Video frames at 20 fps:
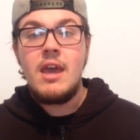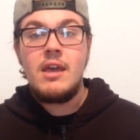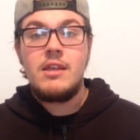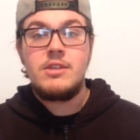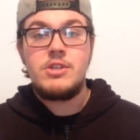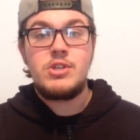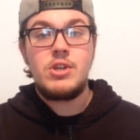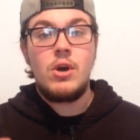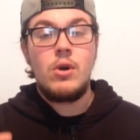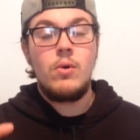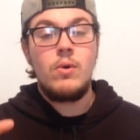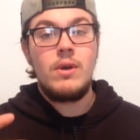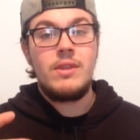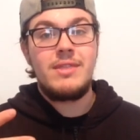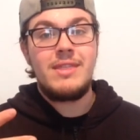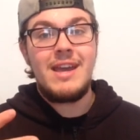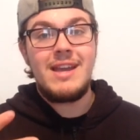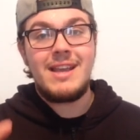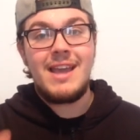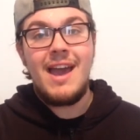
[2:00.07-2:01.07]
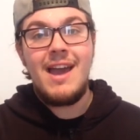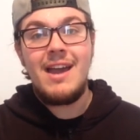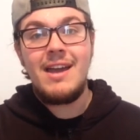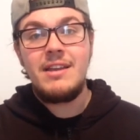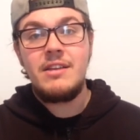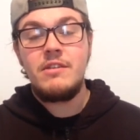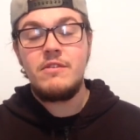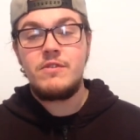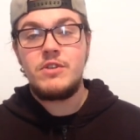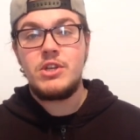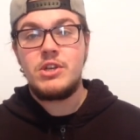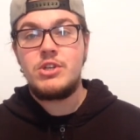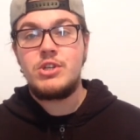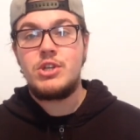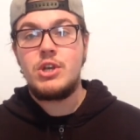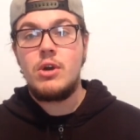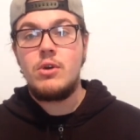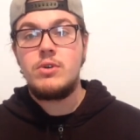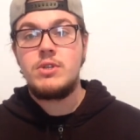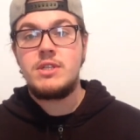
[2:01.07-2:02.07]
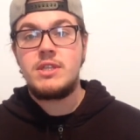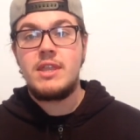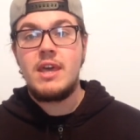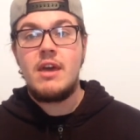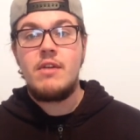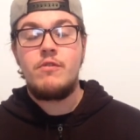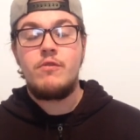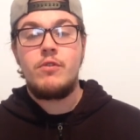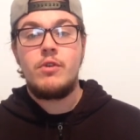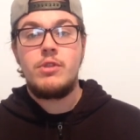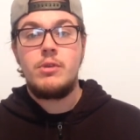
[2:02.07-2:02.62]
So that kind of just shows that for